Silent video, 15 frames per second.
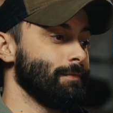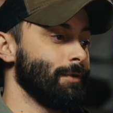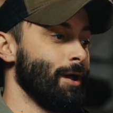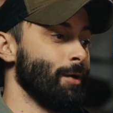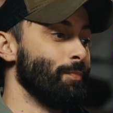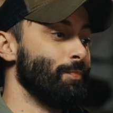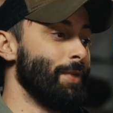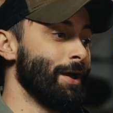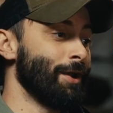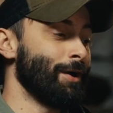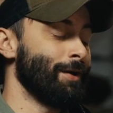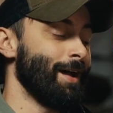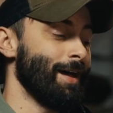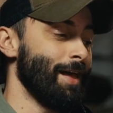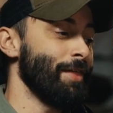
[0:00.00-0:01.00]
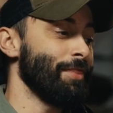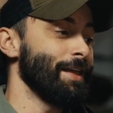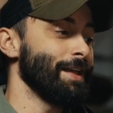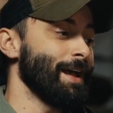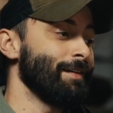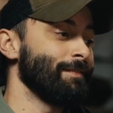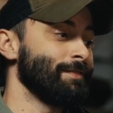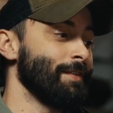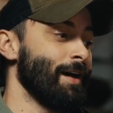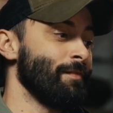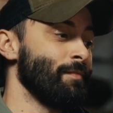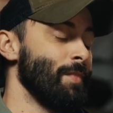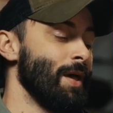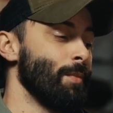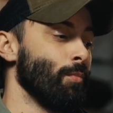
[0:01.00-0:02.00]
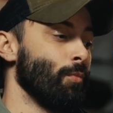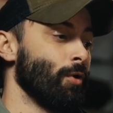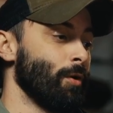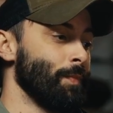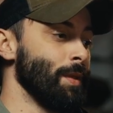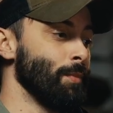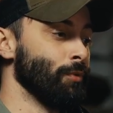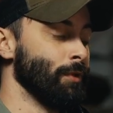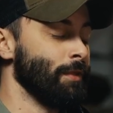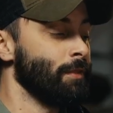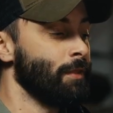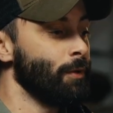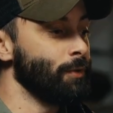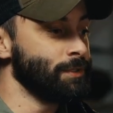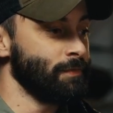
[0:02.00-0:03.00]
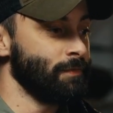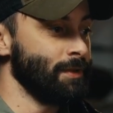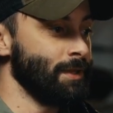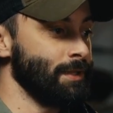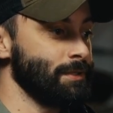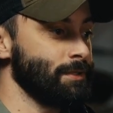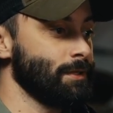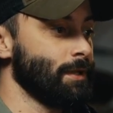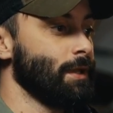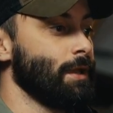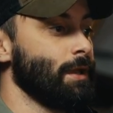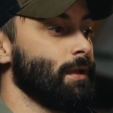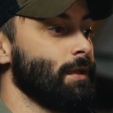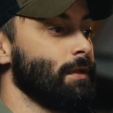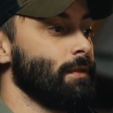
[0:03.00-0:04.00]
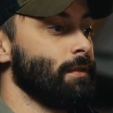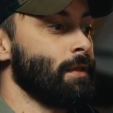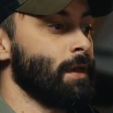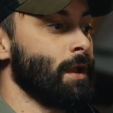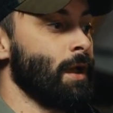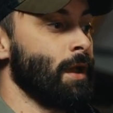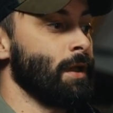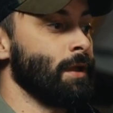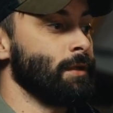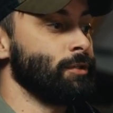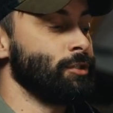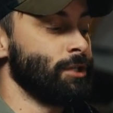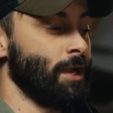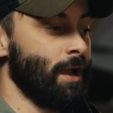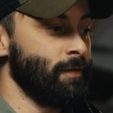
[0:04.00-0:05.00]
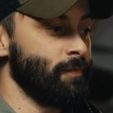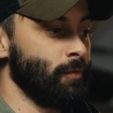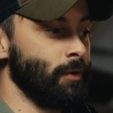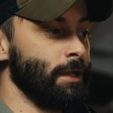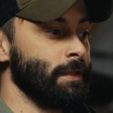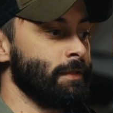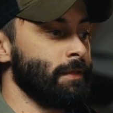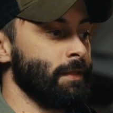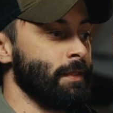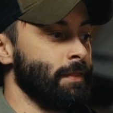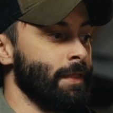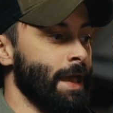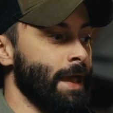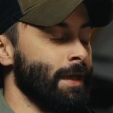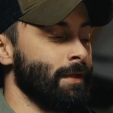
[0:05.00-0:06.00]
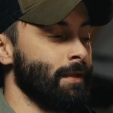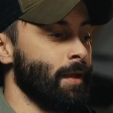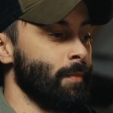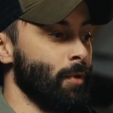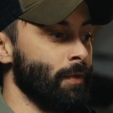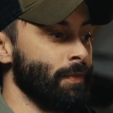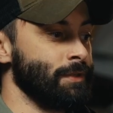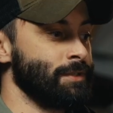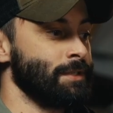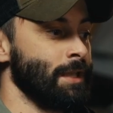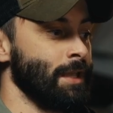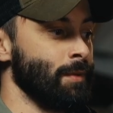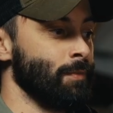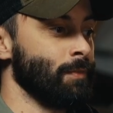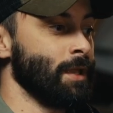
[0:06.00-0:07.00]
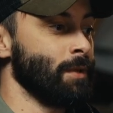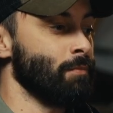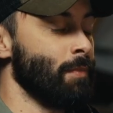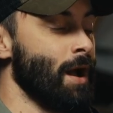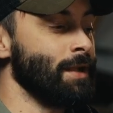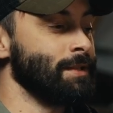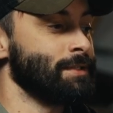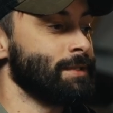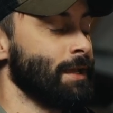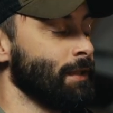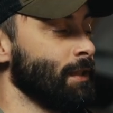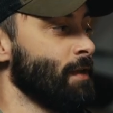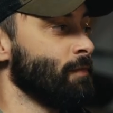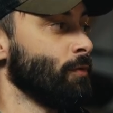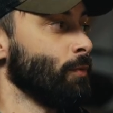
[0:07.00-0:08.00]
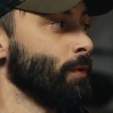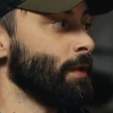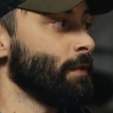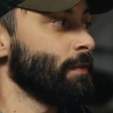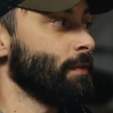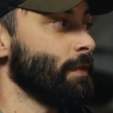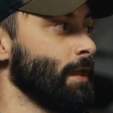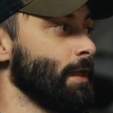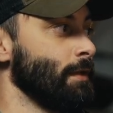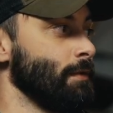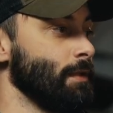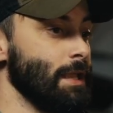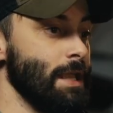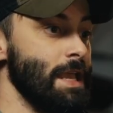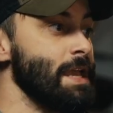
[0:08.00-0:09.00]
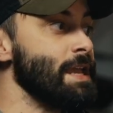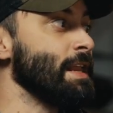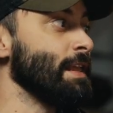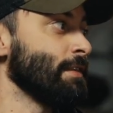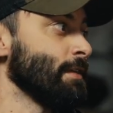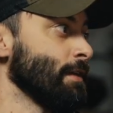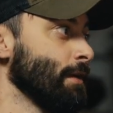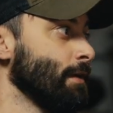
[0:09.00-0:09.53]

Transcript: a better. I think I've met more people at those events that I jive with and that I'm on the same mindset level with than anything